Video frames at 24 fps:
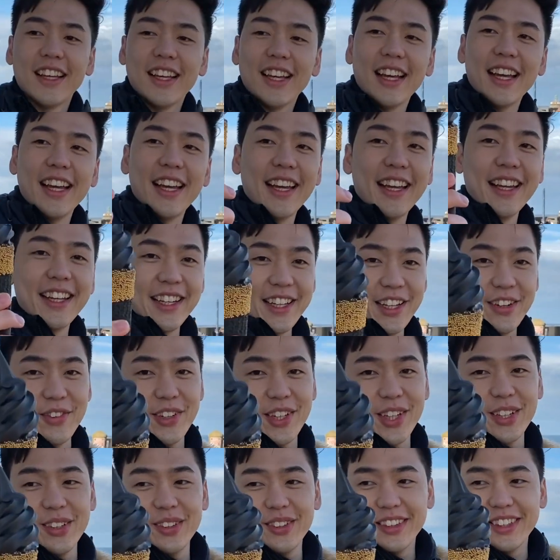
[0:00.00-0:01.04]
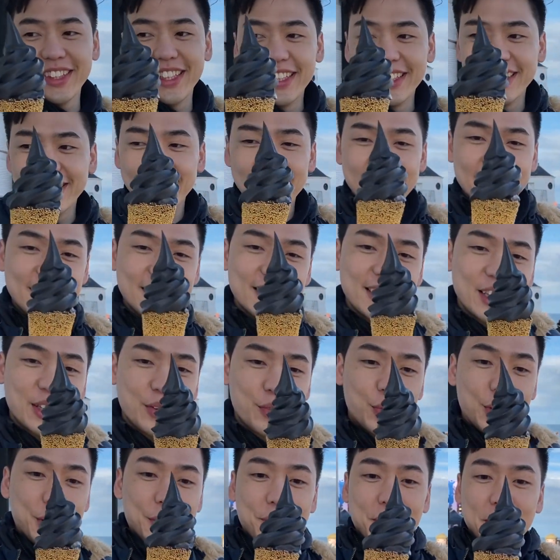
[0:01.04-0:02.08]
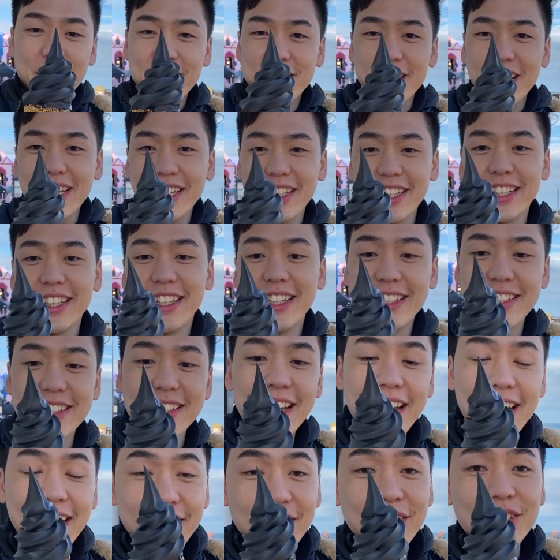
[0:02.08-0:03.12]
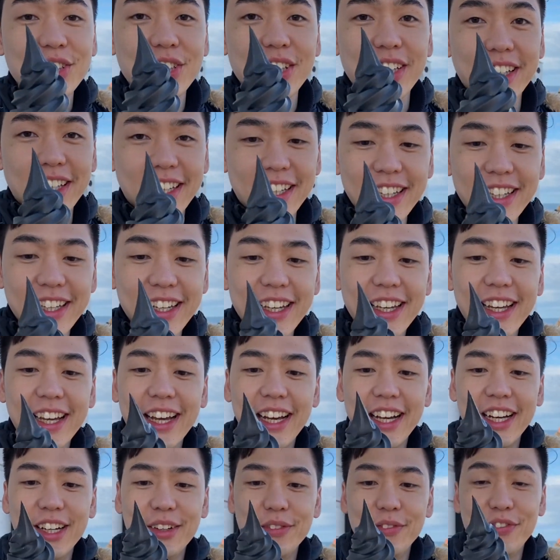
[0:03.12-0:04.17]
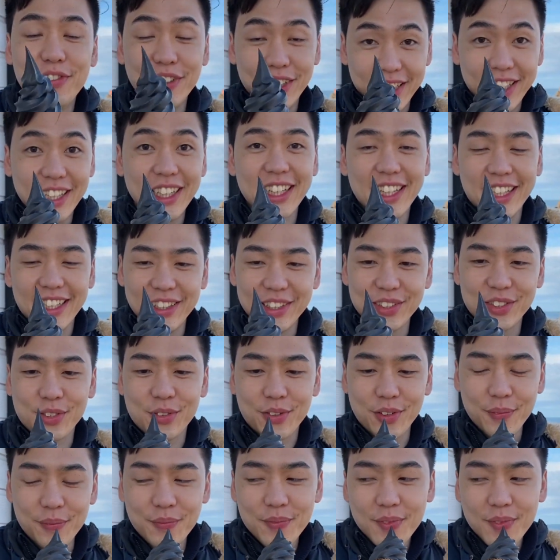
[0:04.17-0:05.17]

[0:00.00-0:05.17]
And here we go, this is the Whitby Jet. It's actually vanilla ice cream.